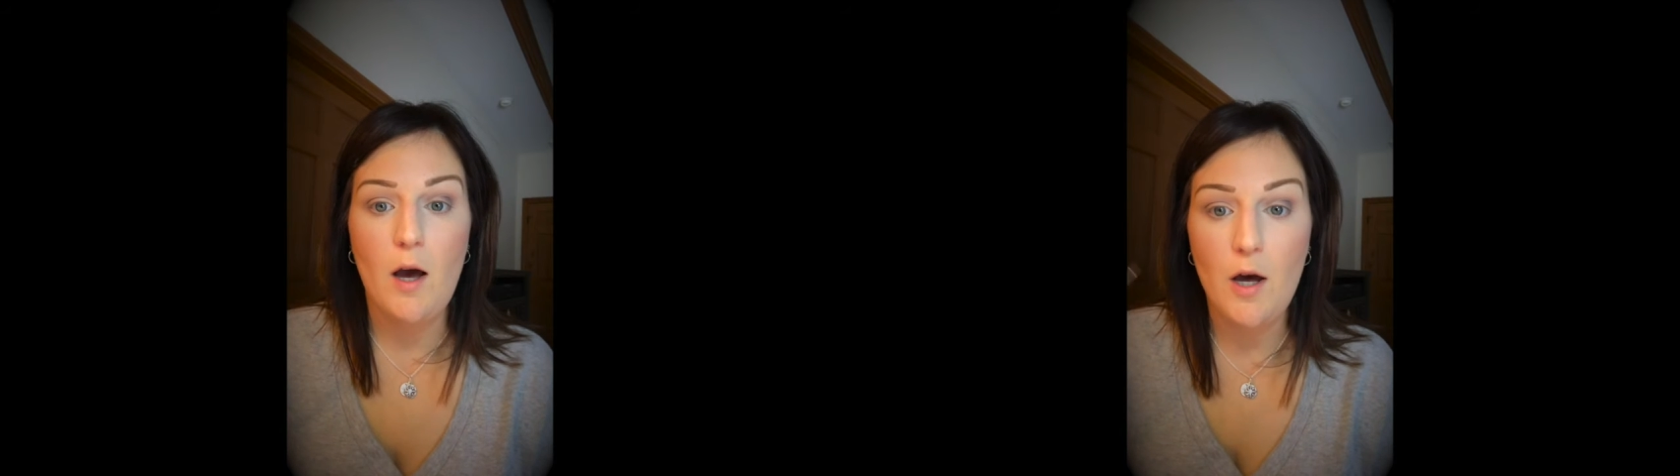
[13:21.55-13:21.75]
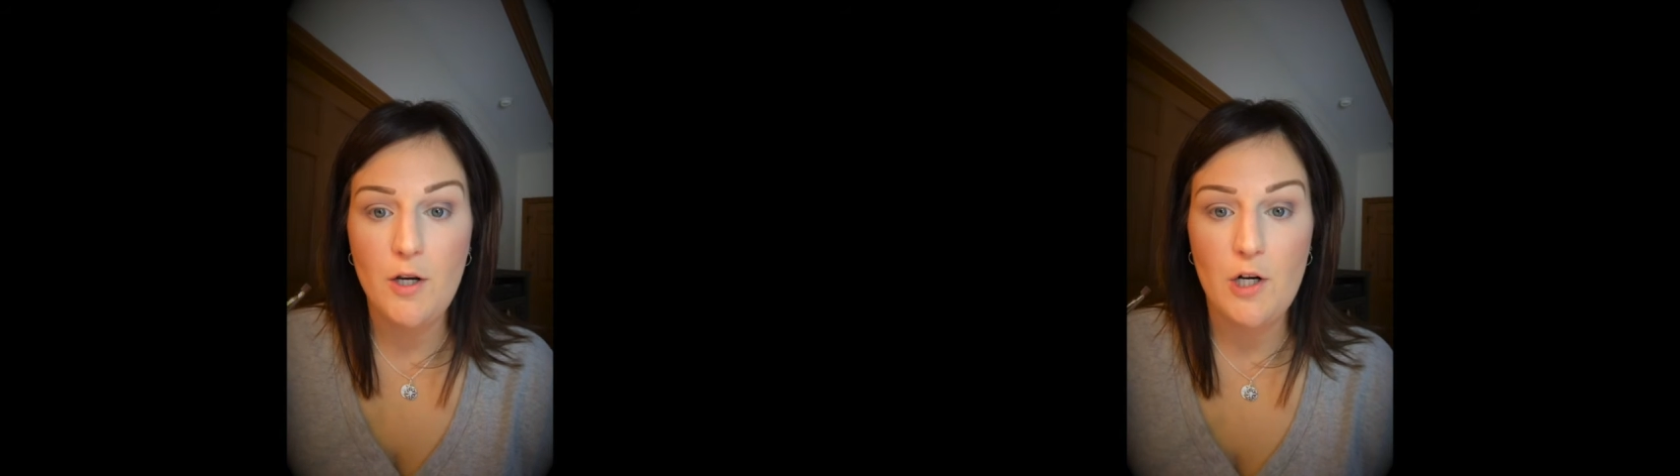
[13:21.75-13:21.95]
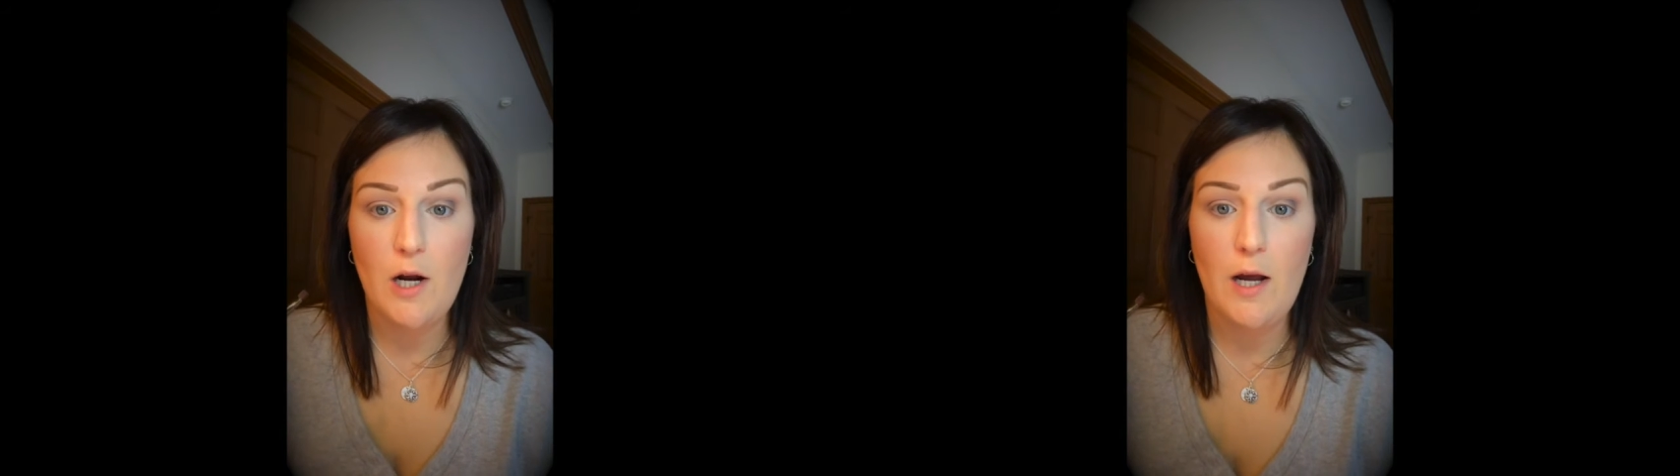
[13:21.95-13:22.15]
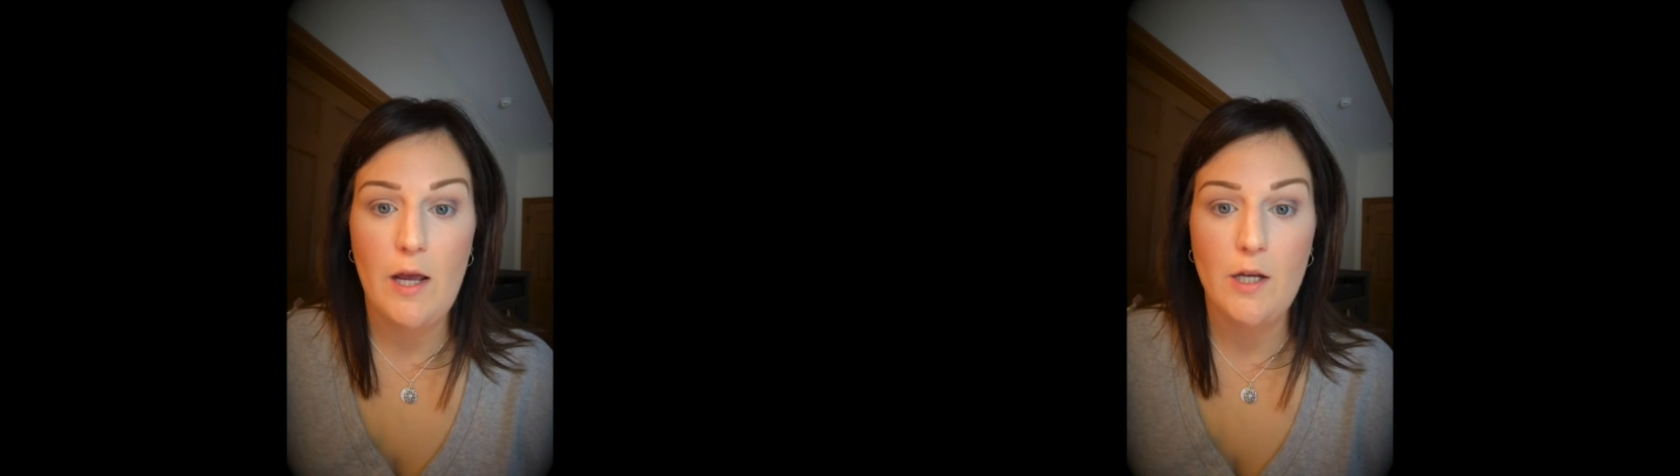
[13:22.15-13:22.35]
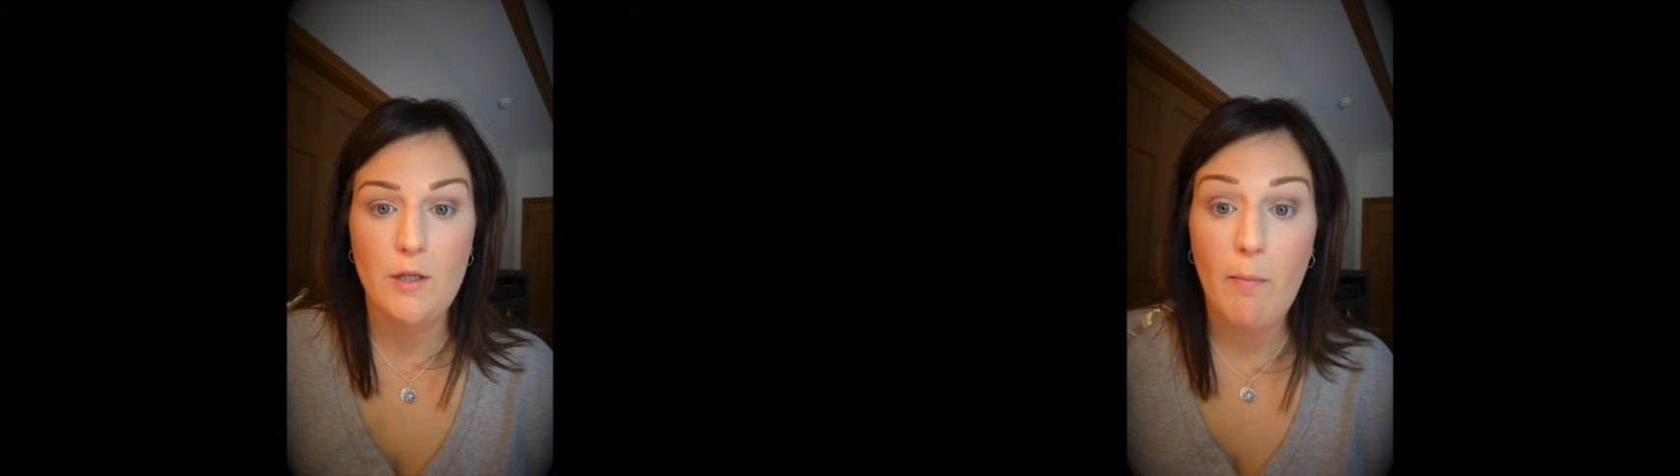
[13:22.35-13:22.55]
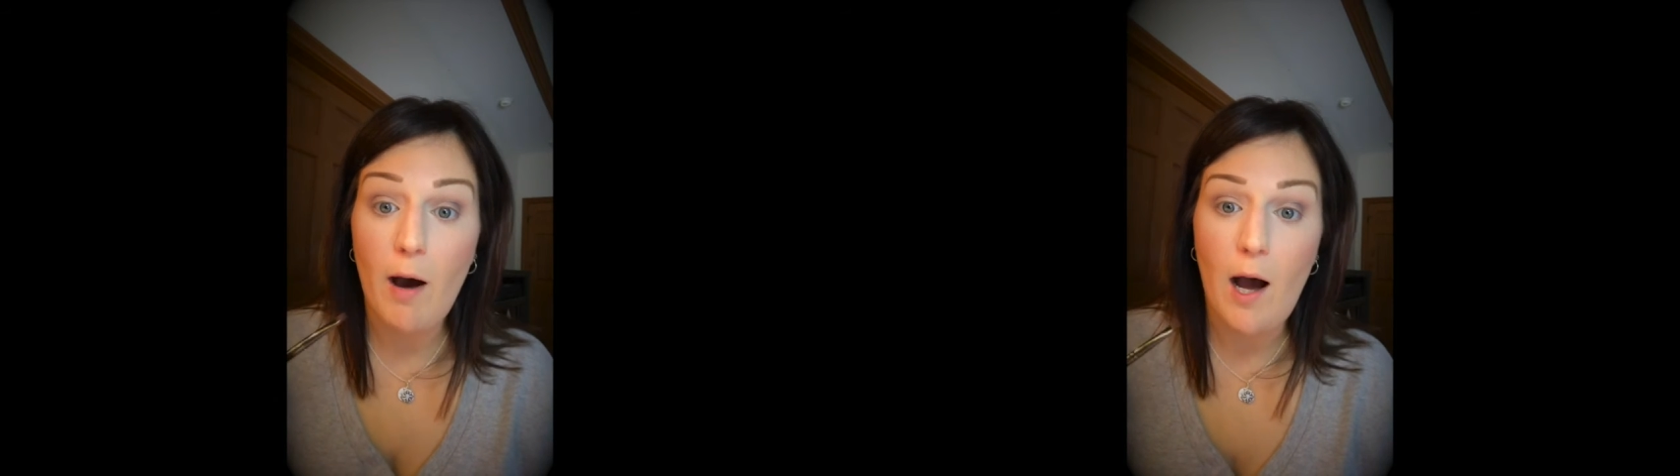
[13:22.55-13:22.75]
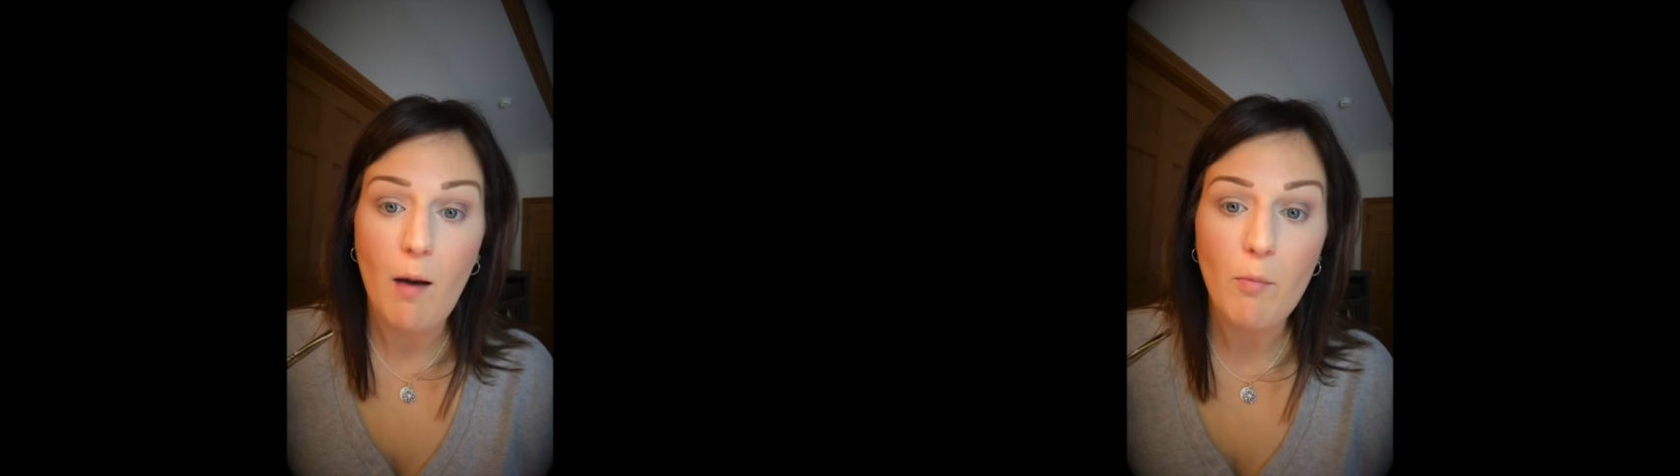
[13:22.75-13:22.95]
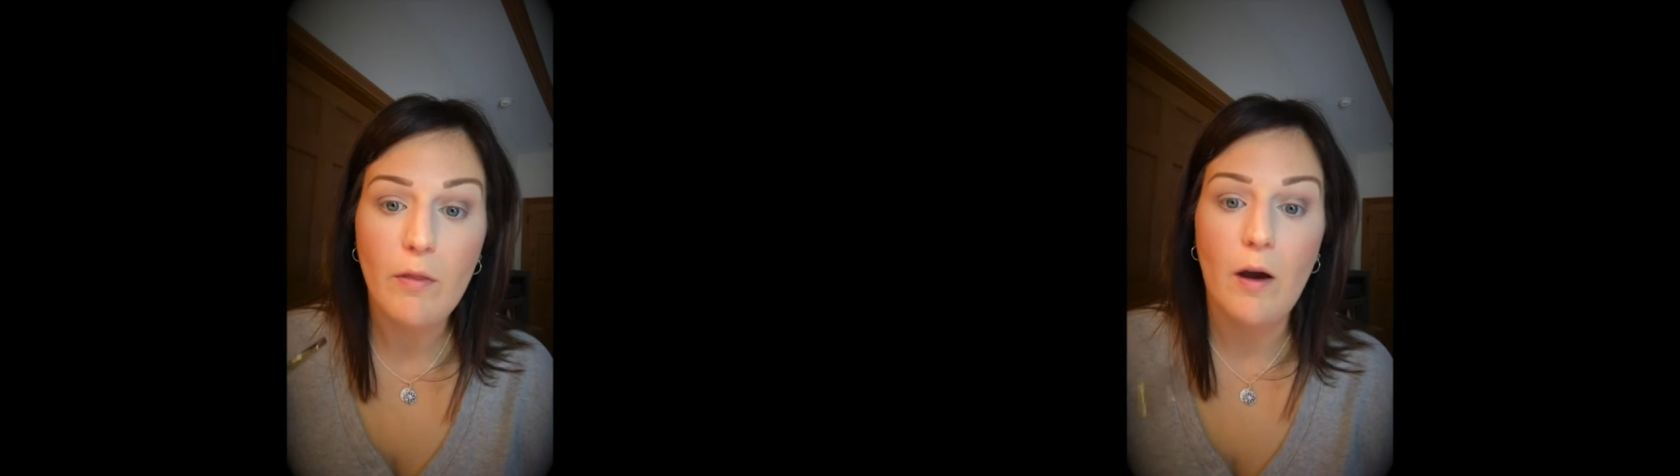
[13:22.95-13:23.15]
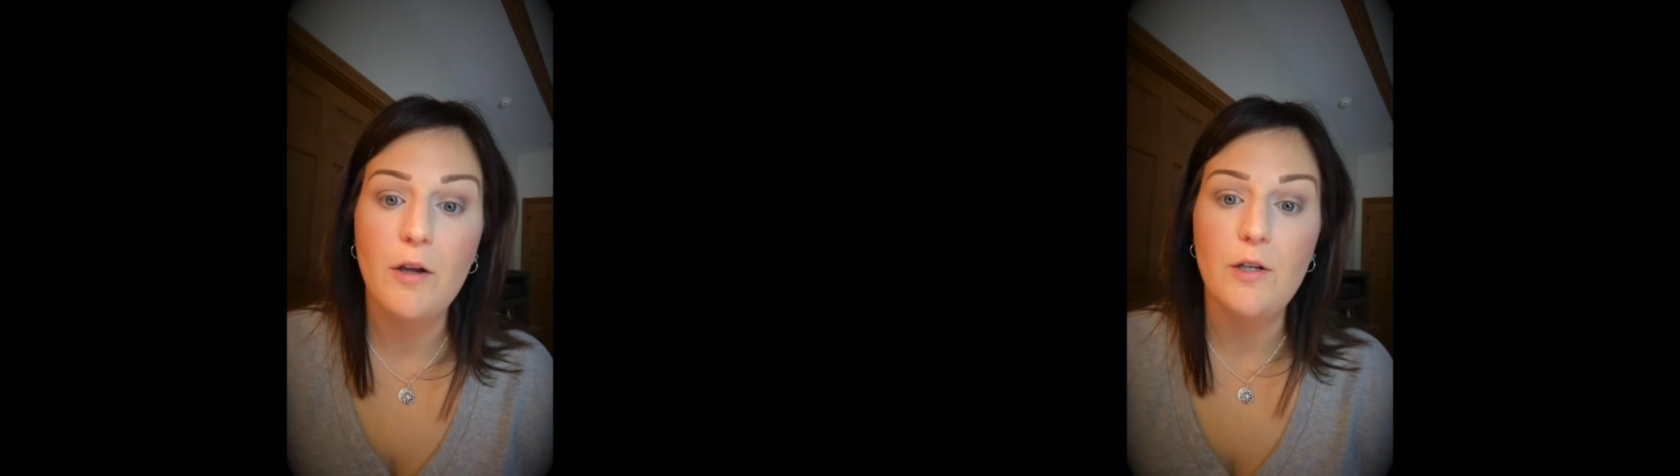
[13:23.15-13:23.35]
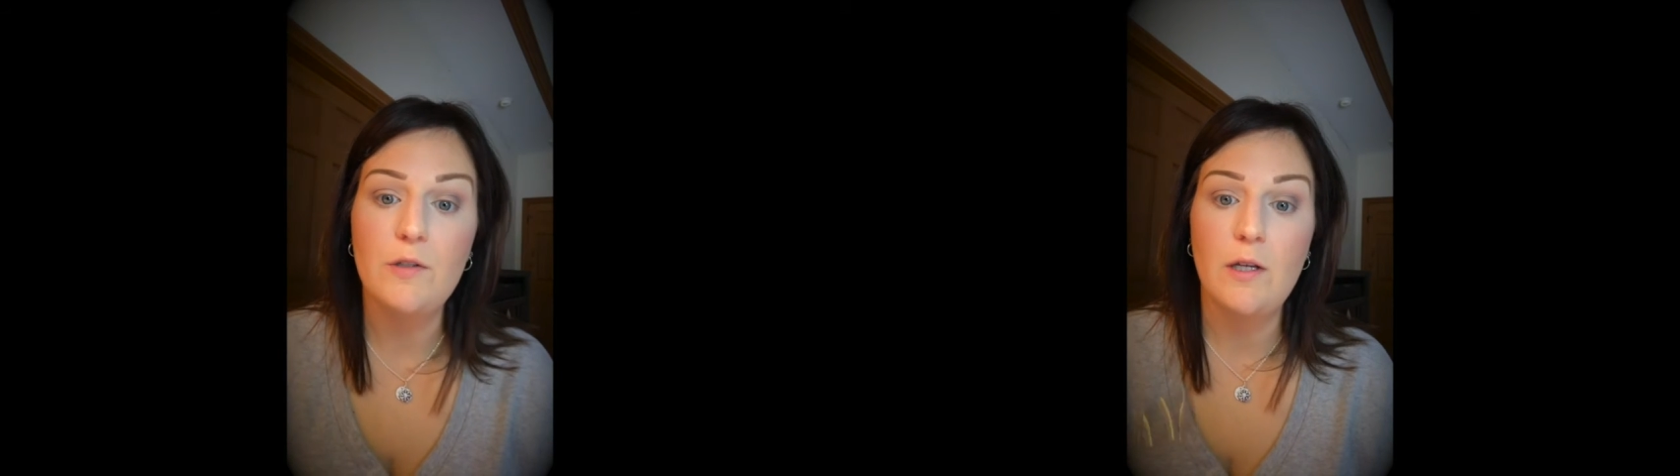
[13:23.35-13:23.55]
under eye to pop
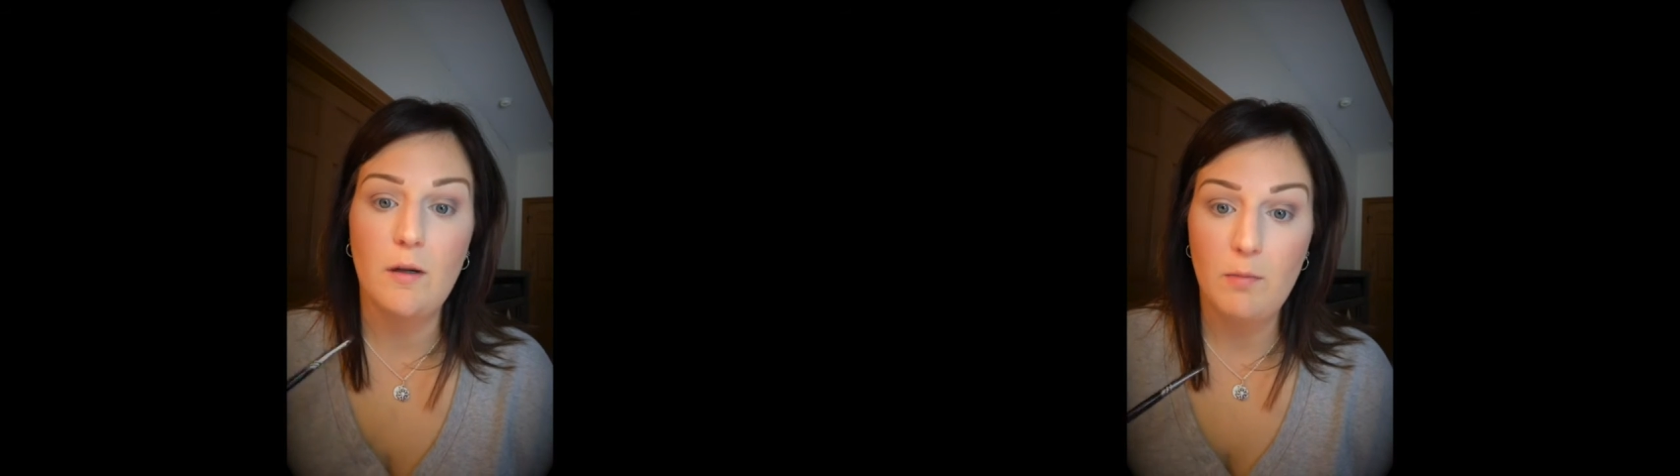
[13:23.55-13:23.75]
without using